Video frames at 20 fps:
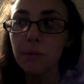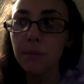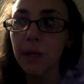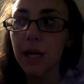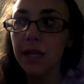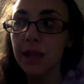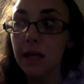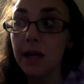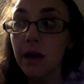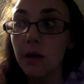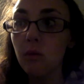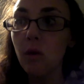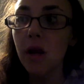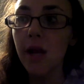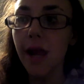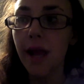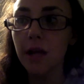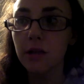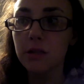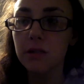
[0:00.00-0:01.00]
but I think I
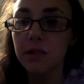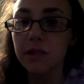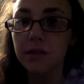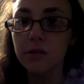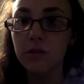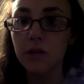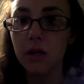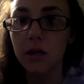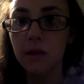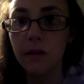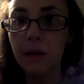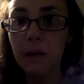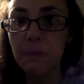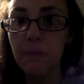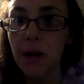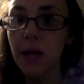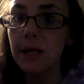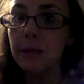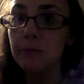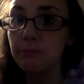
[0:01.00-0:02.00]
want to actually start
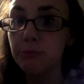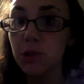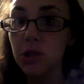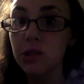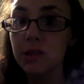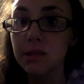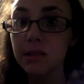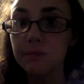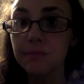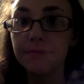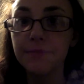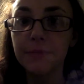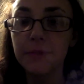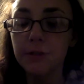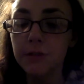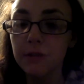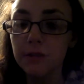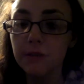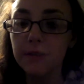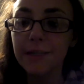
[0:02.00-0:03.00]
like buying books,
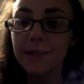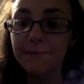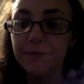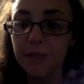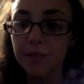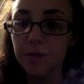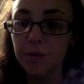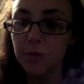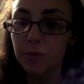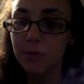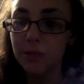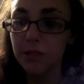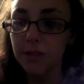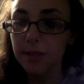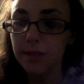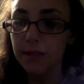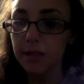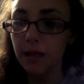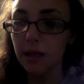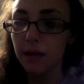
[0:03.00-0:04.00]
like physical
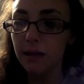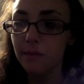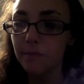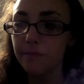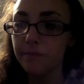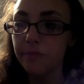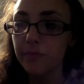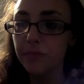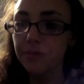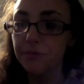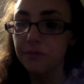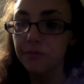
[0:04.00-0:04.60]
books. Um,